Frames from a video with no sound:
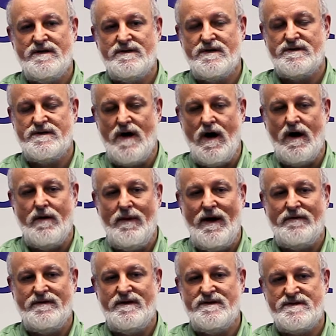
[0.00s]
to talk
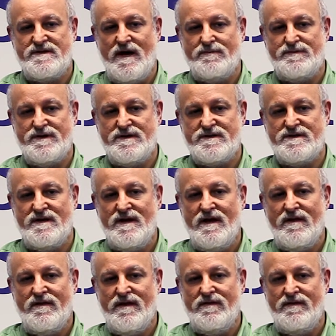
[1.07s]
about these subjects
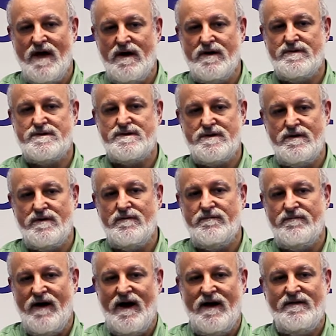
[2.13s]
than those two
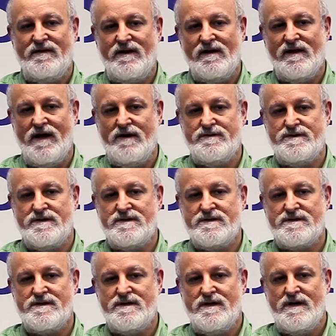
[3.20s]
fine
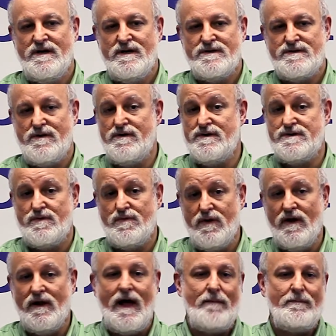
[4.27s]
theologians. So there's a
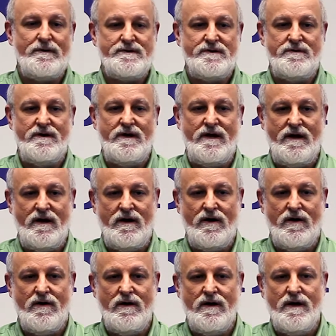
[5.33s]
real opportunity
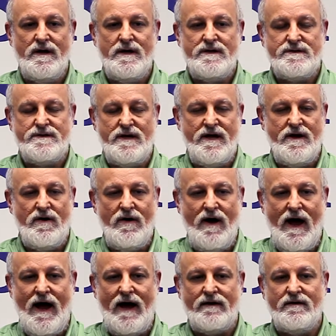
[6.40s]
here to
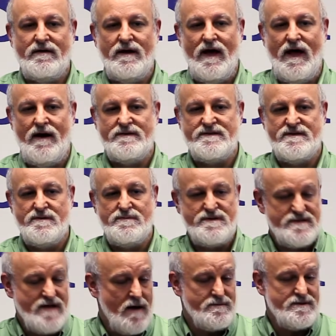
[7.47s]
interact at a
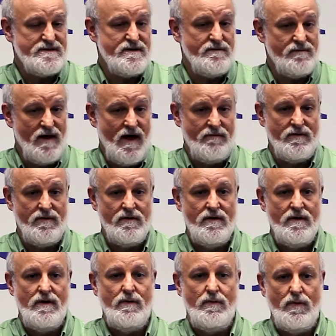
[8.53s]
substantive level
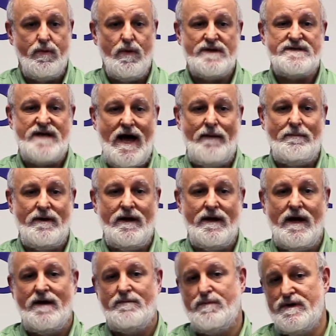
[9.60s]
with what's
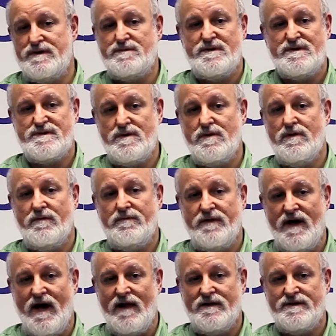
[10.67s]
happening at Brisbane School of
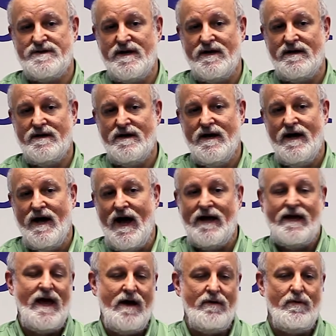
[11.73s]
Theology. I
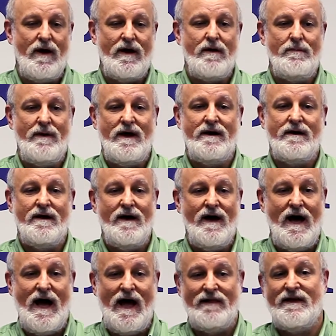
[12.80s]
can't recommend
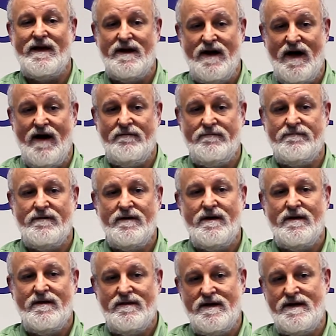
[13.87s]
highly enough
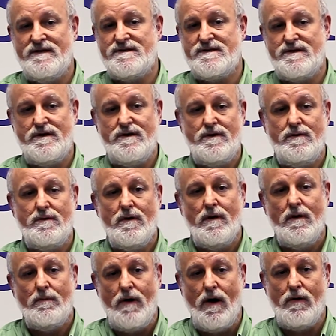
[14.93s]
these two
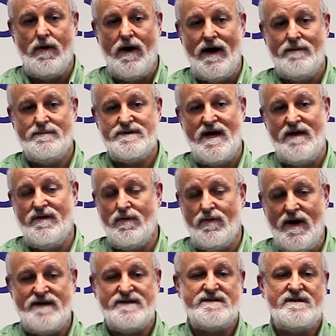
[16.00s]
programs and the
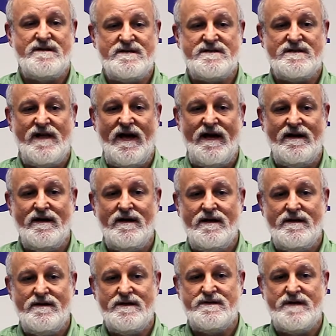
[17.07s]
rest of the slate
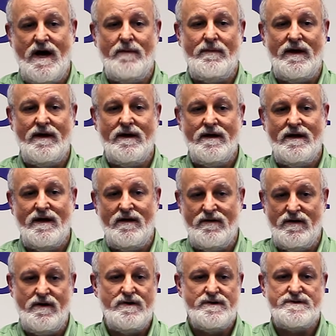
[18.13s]
that's coming in
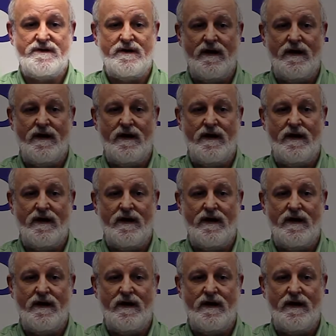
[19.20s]
the years to